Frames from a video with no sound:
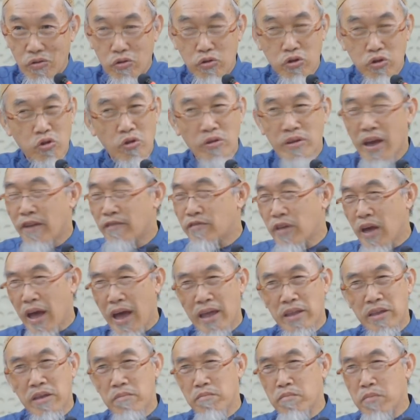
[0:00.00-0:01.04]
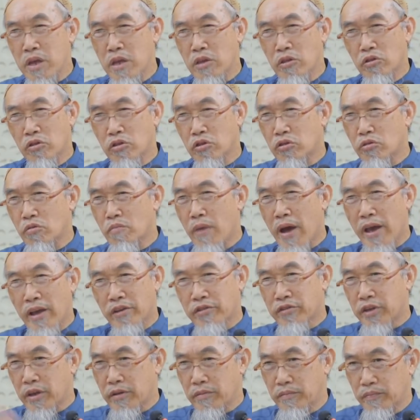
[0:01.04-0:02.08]
who don't have any means to
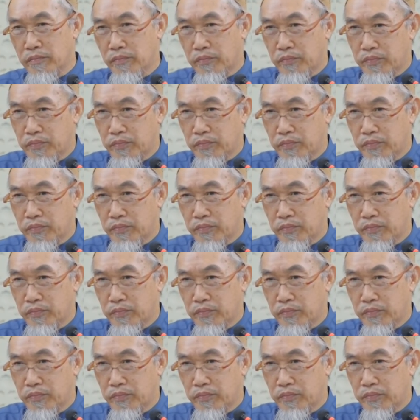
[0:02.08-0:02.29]
migrate.